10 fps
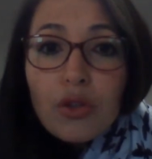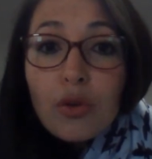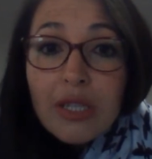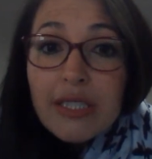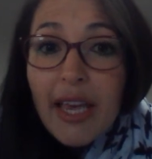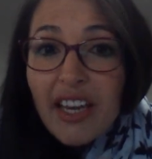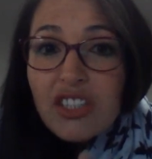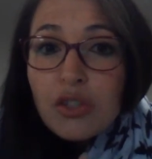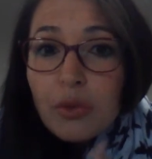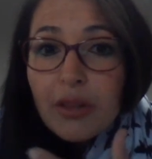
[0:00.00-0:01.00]
through
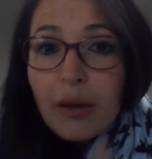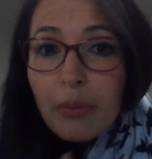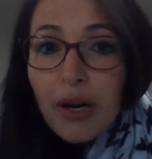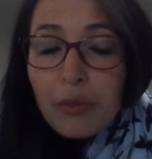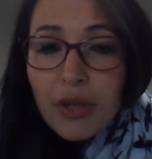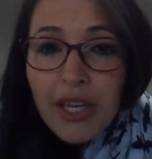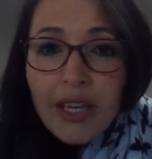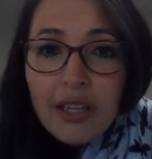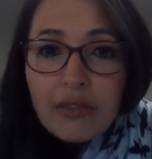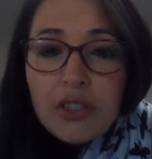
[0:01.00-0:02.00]
interaction with our primary
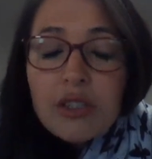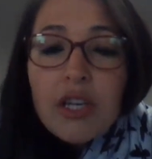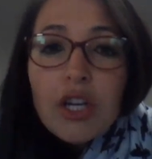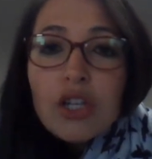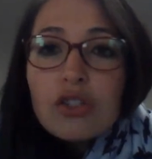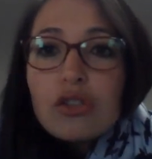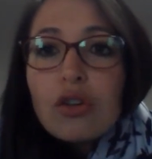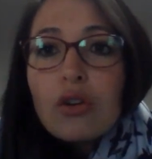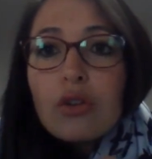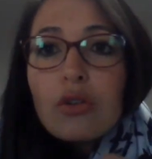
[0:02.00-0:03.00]
caregivers.
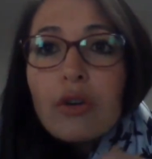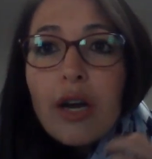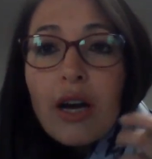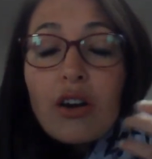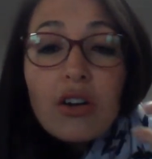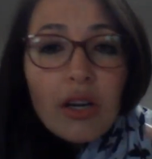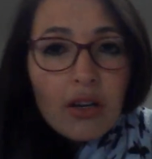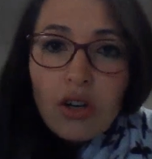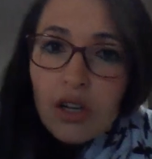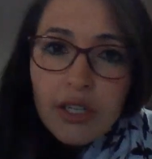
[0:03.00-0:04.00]
So our
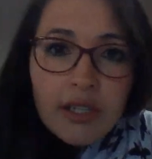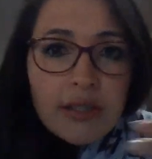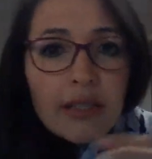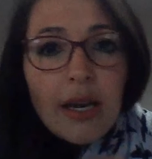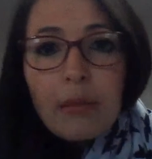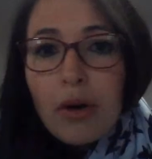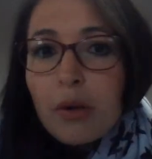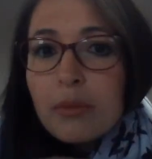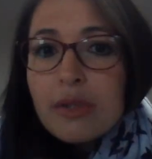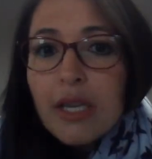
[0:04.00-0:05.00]
guardians, our
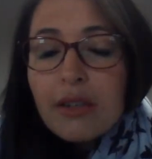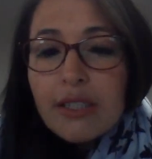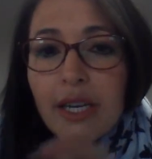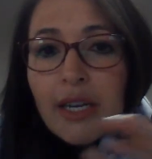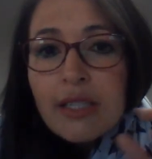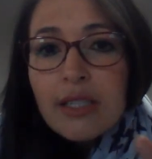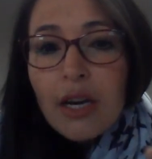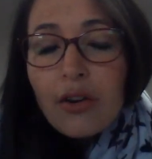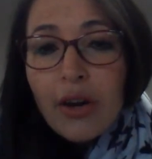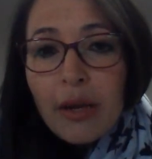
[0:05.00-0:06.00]
moms, our dads,
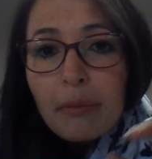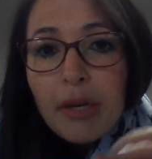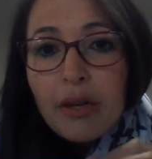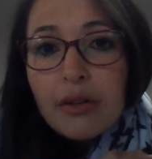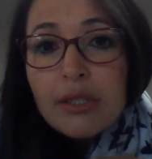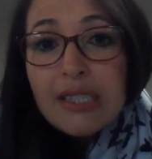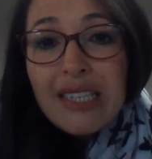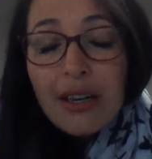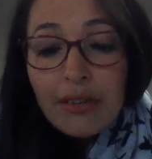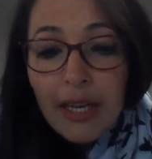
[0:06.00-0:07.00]
our
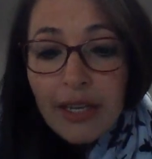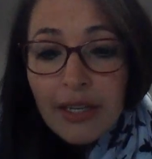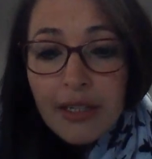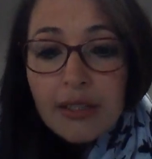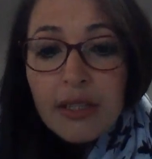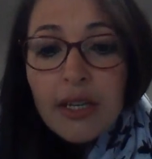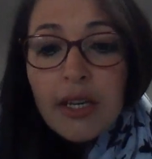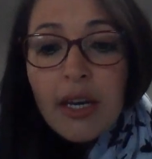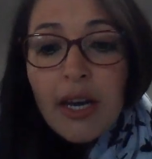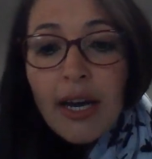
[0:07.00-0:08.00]
grandparents, our nannies.
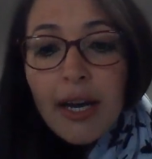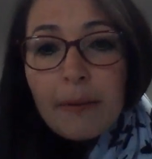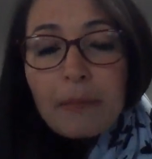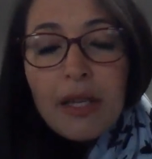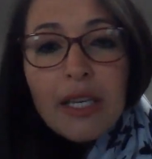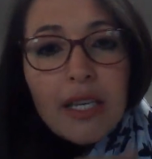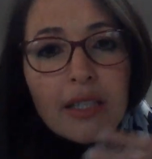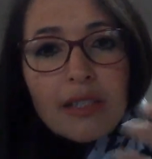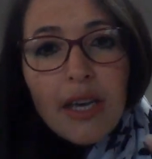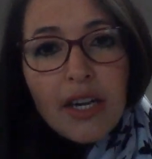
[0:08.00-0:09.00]

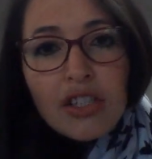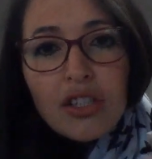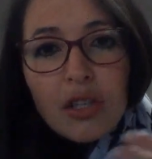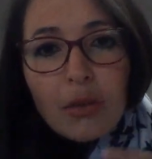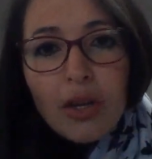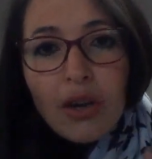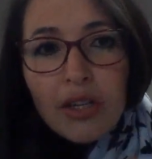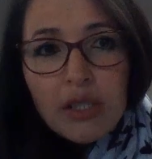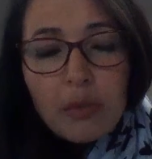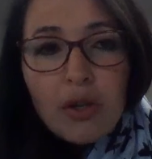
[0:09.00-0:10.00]
Any interaction that we
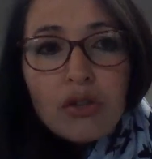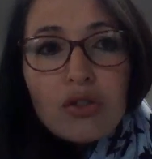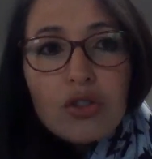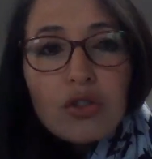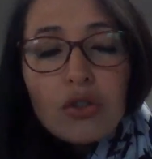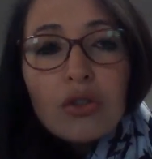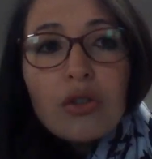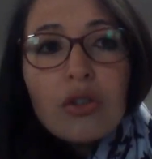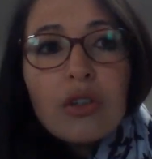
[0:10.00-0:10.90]
are exposed to